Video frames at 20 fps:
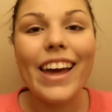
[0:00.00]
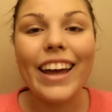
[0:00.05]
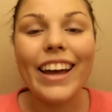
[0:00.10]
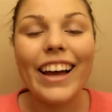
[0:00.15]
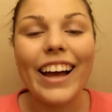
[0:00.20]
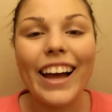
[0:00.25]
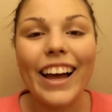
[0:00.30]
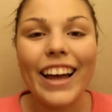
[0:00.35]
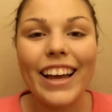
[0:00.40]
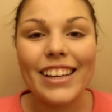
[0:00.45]

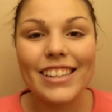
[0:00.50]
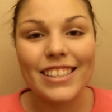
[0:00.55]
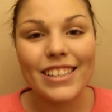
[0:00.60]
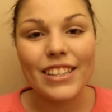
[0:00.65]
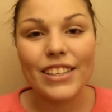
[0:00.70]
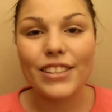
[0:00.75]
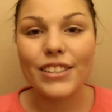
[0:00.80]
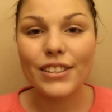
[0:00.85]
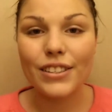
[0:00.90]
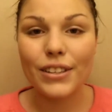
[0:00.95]
guys!
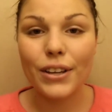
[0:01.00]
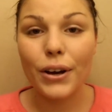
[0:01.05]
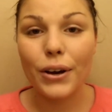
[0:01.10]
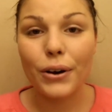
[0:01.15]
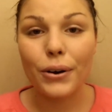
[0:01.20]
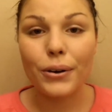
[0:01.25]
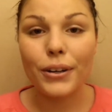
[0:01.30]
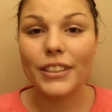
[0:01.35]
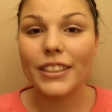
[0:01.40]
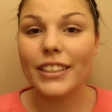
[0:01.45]

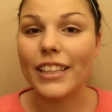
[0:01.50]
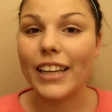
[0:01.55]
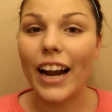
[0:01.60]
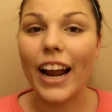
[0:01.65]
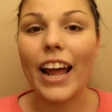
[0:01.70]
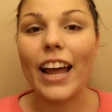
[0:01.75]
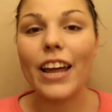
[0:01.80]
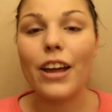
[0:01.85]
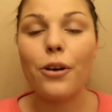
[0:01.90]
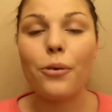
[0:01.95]
So
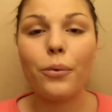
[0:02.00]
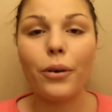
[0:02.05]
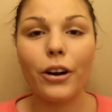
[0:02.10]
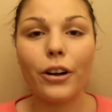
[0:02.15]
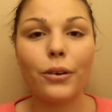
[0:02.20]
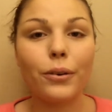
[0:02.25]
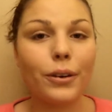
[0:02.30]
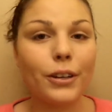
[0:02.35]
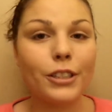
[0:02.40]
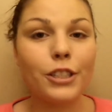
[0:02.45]
today we're
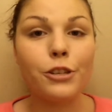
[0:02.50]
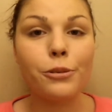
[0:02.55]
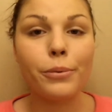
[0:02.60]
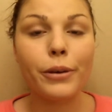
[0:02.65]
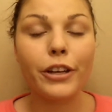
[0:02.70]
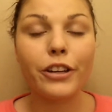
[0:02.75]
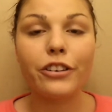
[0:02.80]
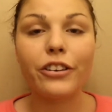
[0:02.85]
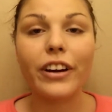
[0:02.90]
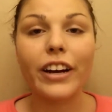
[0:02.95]
going to be
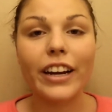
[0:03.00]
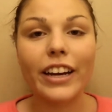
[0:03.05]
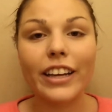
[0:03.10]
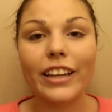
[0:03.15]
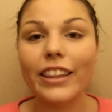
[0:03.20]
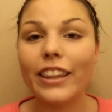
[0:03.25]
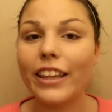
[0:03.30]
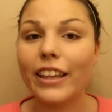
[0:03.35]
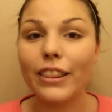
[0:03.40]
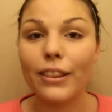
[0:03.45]
creating
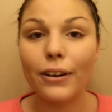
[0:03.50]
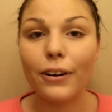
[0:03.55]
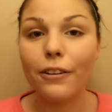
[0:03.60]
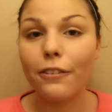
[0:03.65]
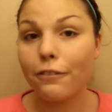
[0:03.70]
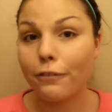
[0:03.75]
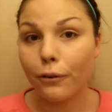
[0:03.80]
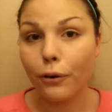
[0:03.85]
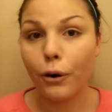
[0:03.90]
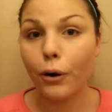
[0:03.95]
the look
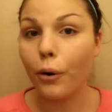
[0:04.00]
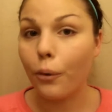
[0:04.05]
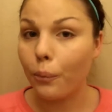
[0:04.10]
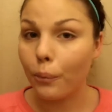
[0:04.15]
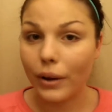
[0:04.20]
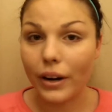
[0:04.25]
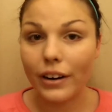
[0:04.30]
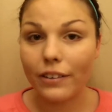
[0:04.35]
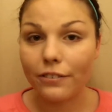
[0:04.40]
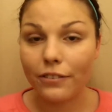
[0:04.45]
for
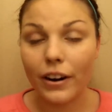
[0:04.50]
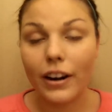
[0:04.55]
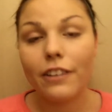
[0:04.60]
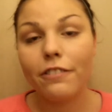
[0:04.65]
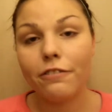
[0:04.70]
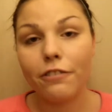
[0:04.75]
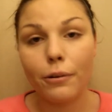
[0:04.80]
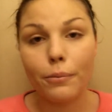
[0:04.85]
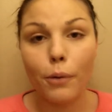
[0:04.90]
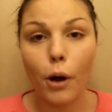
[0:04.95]
Winifred
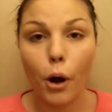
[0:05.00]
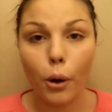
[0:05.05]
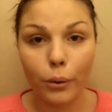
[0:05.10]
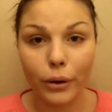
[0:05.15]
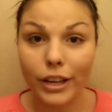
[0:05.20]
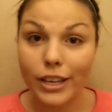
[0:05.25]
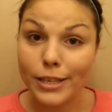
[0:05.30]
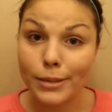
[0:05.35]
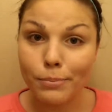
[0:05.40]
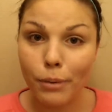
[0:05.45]
from
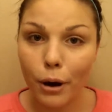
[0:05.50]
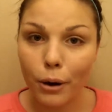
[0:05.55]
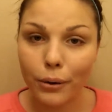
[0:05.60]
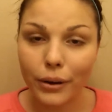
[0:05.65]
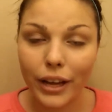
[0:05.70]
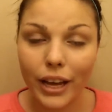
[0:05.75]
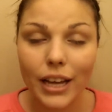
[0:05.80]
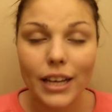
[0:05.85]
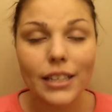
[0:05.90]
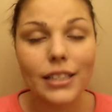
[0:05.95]
Hocus
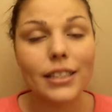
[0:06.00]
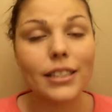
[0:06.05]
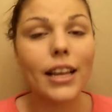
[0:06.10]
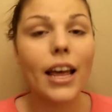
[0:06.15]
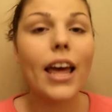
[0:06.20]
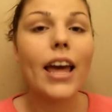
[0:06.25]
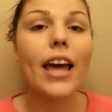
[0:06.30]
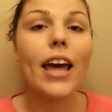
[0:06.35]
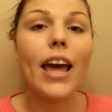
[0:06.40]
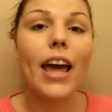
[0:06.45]
Pocus,
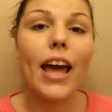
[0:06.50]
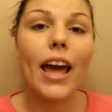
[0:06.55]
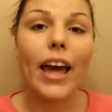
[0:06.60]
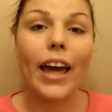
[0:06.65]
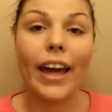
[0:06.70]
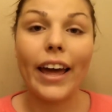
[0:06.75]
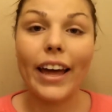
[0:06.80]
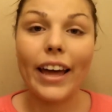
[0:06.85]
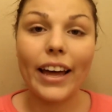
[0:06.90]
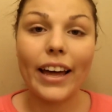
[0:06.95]

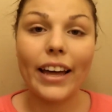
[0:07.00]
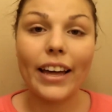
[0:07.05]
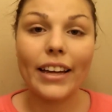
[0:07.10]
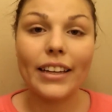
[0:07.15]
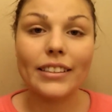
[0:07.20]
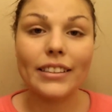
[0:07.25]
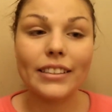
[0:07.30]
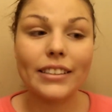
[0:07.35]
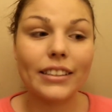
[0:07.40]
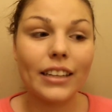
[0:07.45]

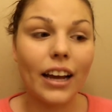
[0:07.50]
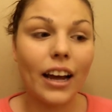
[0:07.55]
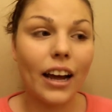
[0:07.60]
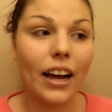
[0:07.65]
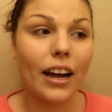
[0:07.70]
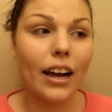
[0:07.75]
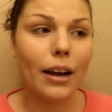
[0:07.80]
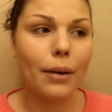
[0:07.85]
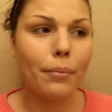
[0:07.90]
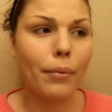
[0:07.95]
and
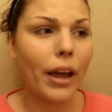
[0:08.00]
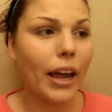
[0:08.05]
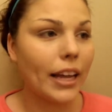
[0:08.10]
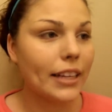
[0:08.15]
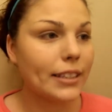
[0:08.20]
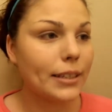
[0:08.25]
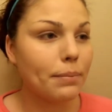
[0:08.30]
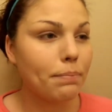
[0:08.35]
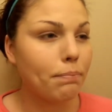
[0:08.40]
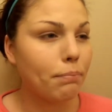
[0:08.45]

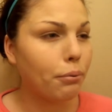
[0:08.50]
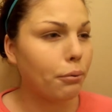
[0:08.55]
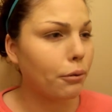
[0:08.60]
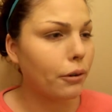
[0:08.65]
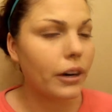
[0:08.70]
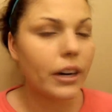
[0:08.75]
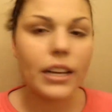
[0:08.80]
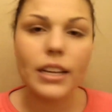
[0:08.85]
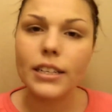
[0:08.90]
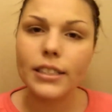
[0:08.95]
it's a
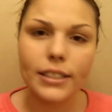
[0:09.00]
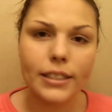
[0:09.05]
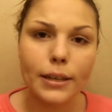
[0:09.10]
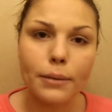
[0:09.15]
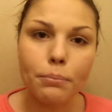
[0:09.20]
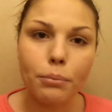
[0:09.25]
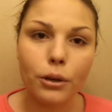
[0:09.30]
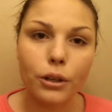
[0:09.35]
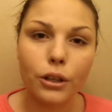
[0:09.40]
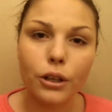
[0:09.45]
pretty
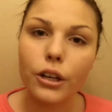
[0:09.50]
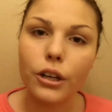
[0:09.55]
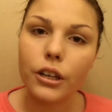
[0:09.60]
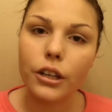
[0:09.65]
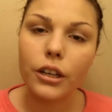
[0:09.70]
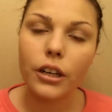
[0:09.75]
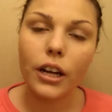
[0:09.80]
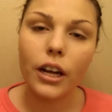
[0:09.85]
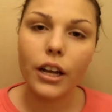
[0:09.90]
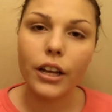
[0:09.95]
simple look.
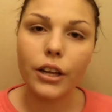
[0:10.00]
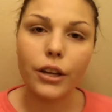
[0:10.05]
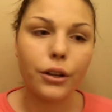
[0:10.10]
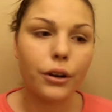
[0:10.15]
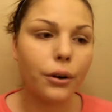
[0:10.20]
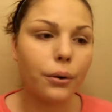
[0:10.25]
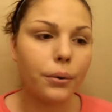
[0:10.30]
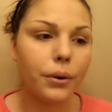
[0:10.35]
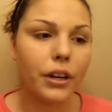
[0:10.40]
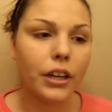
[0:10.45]
You
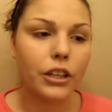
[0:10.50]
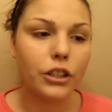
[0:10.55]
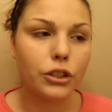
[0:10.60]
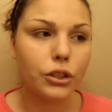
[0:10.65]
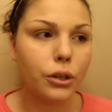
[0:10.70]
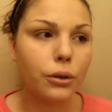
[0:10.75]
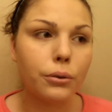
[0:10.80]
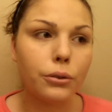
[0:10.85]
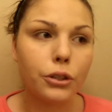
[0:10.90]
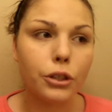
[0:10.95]
don't need
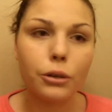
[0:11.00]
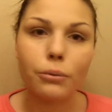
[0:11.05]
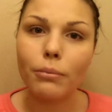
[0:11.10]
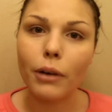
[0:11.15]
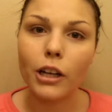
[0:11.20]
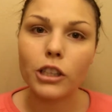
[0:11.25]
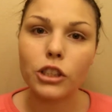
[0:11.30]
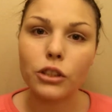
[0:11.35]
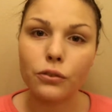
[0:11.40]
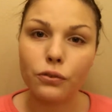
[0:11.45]
too
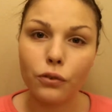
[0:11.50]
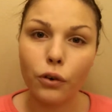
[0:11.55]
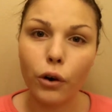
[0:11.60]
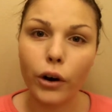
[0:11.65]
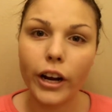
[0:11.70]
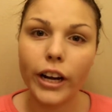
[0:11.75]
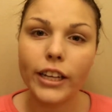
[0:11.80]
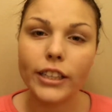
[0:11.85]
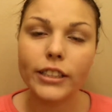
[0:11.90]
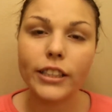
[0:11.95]
much for
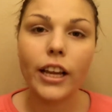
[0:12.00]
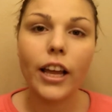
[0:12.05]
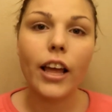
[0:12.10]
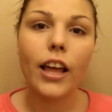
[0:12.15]
it,